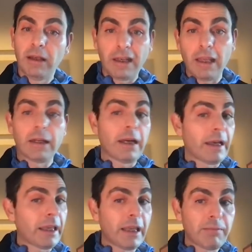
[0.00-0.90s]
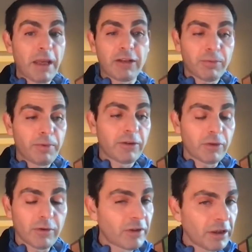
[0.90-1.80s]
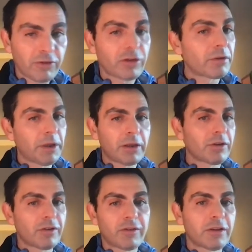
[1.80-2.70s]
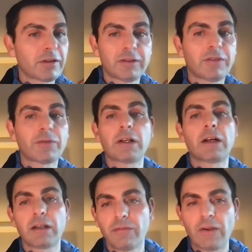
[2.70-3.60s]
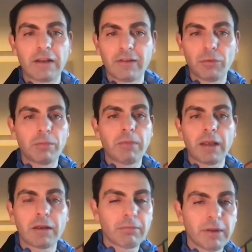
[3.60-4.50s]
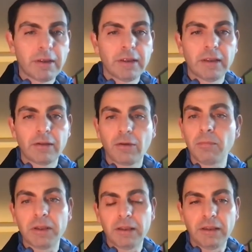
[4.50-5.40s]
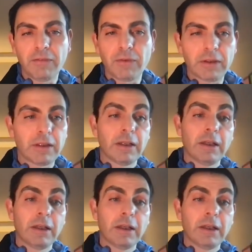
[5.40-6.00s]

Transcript: Again, I can match based on signature because there's different artifacts that will make them completely different.